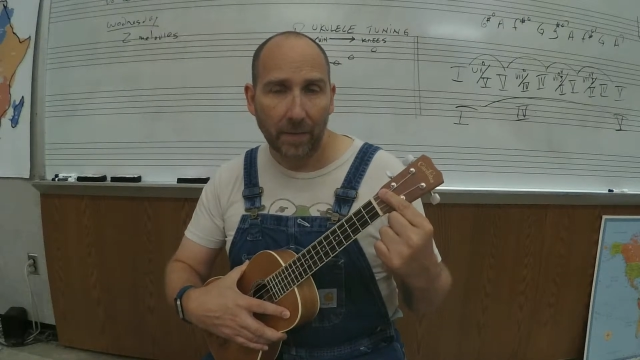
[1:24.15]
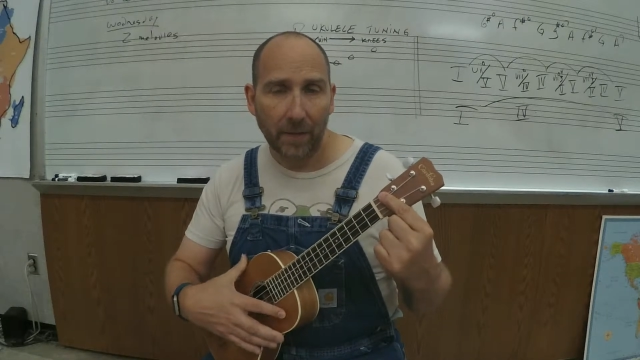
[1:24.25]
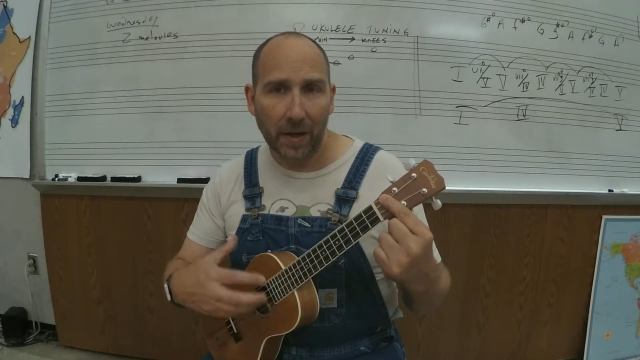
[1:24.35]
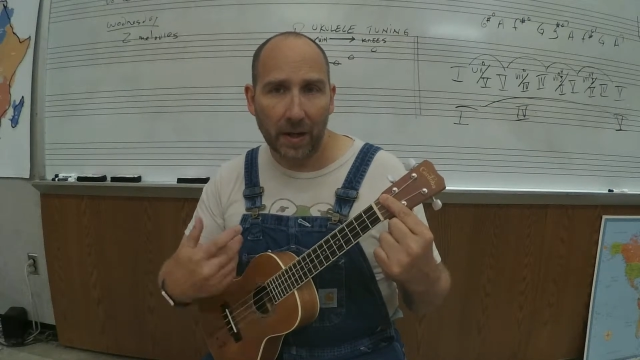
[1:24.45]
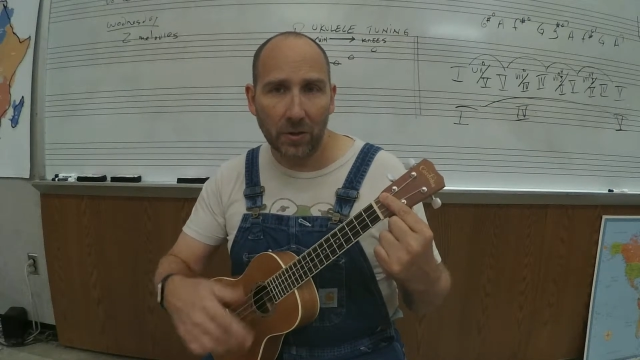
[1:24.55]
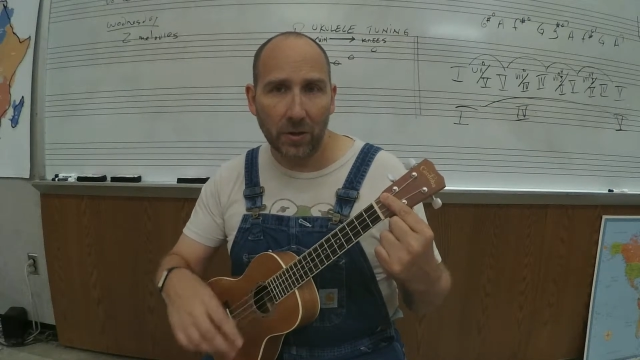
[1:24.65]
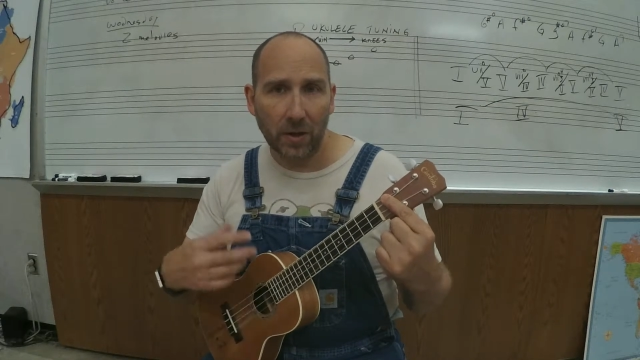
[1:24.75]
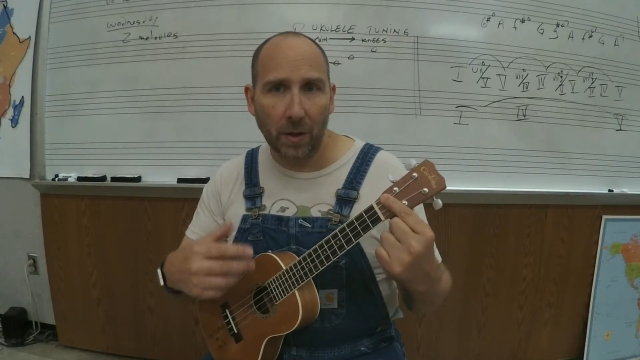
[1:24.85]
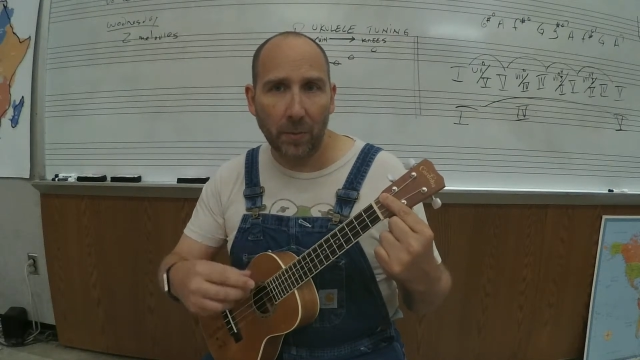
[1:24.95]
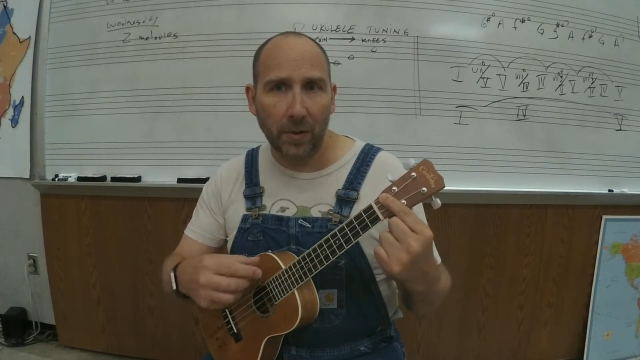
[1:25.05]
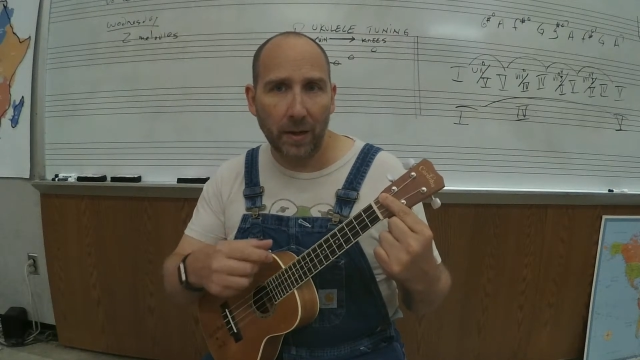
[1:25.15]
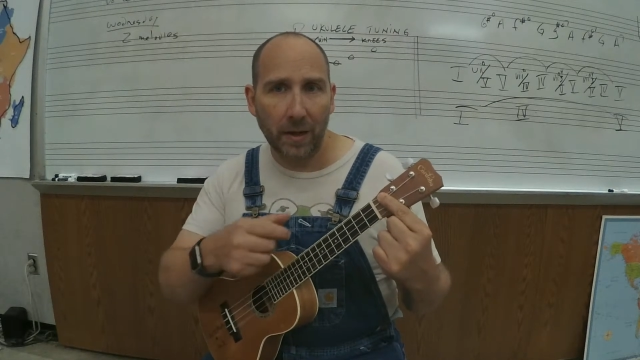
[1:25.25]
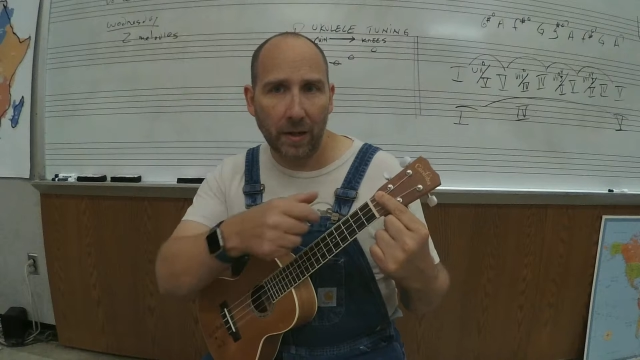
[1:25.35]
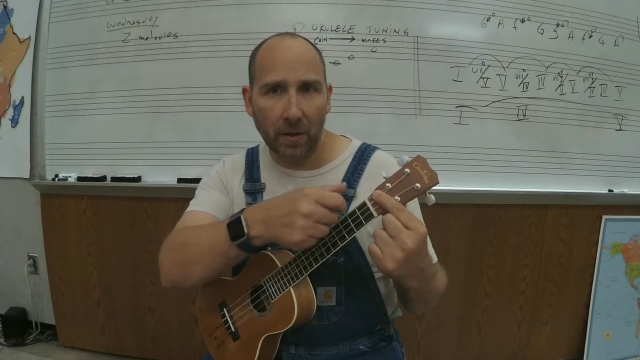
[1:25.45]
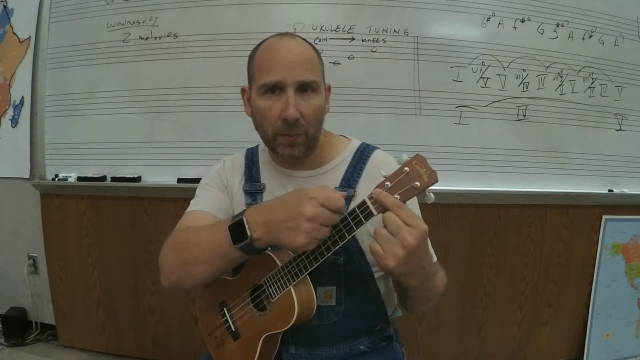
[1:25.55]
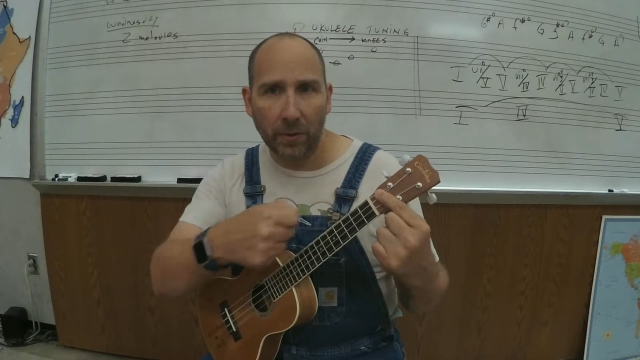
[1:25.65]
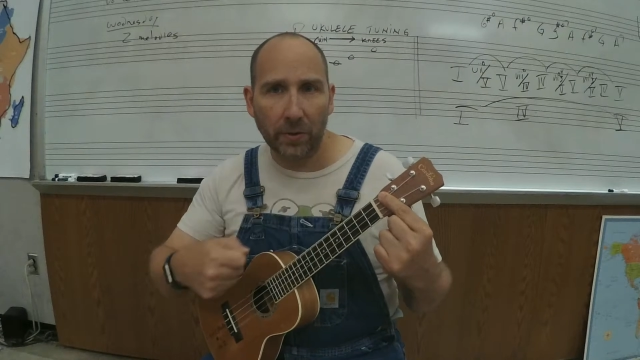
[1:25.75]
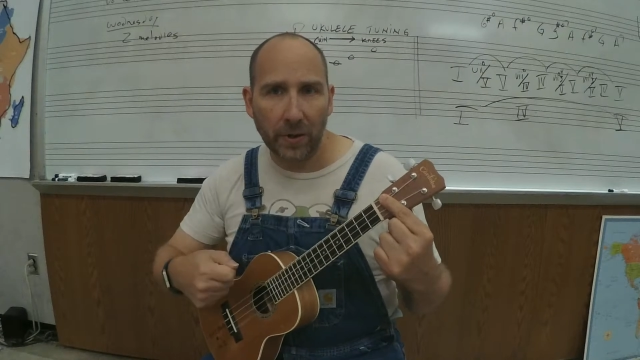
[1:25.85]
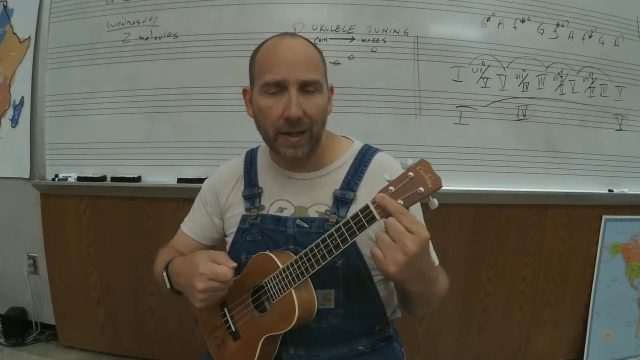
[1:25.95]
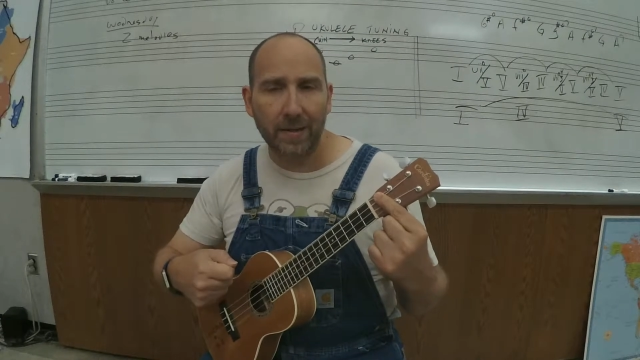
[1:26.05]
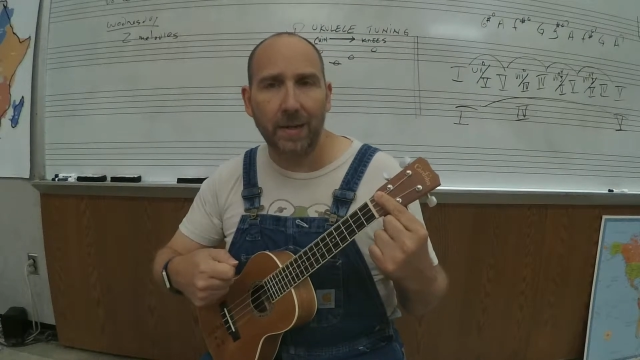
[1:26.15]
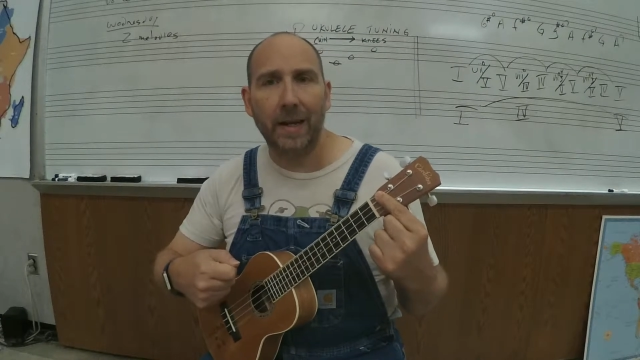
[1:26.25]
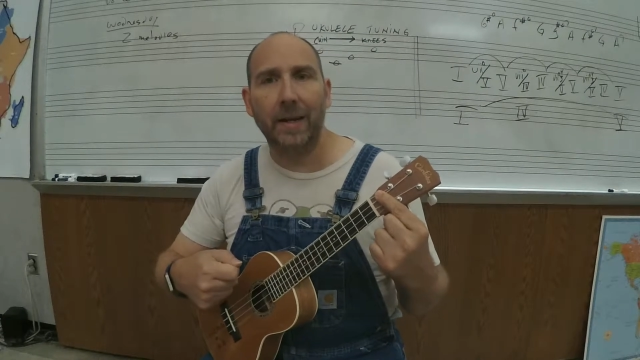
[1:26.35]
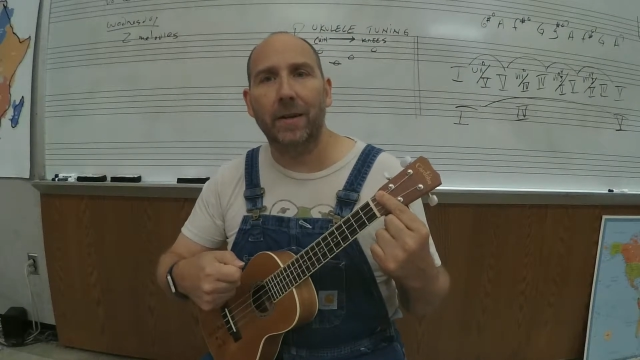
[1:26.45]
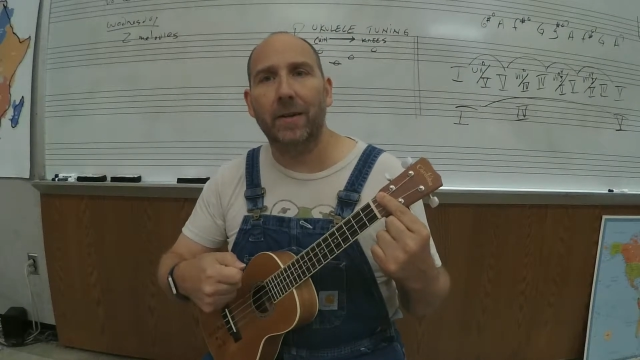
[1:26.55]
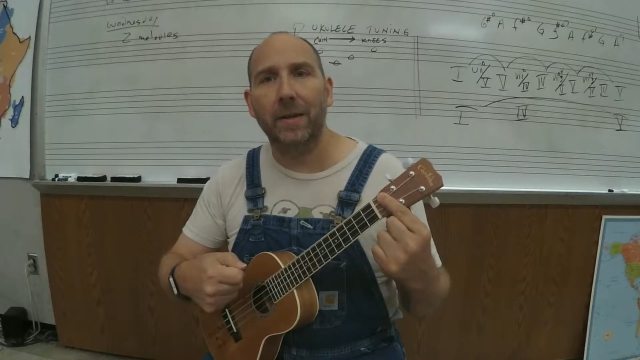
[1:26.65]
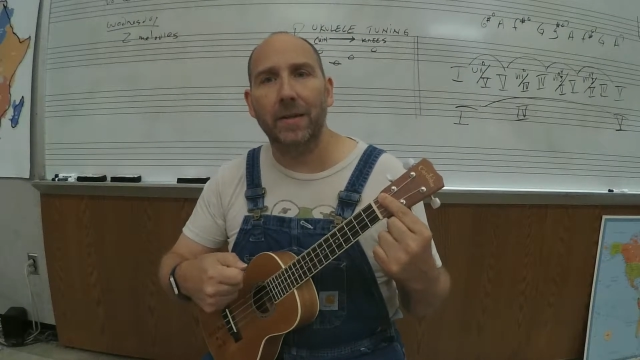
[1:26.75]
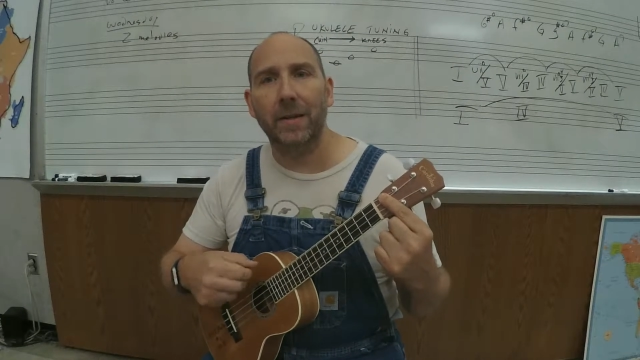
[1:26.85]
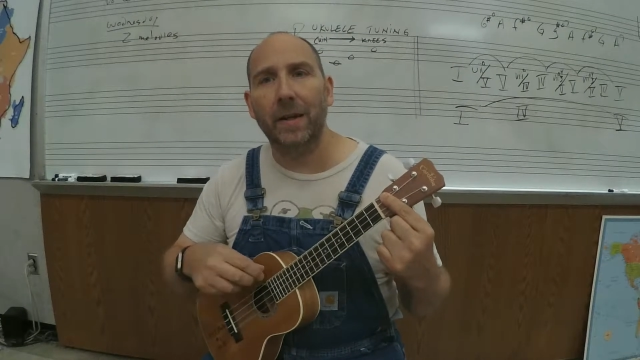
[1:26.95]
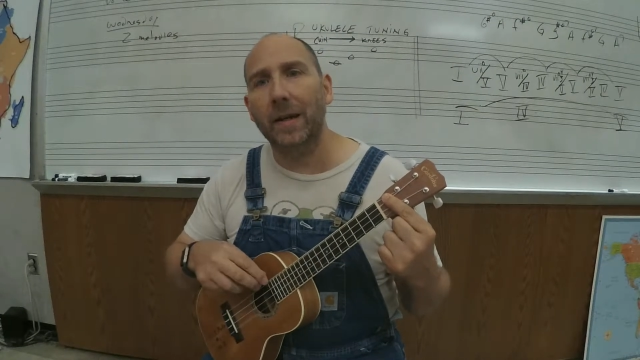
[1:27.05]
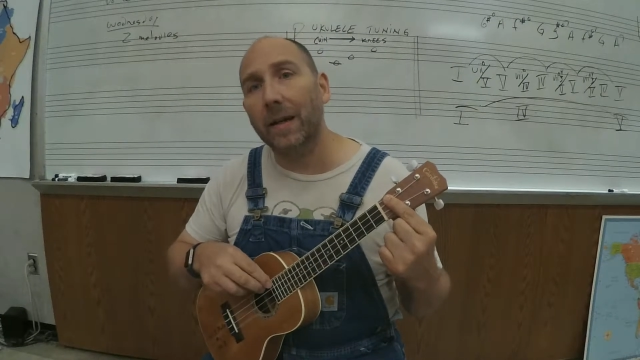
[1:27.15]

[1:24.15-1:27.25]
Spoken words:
then as you start playing, it'll pull that slack across the nut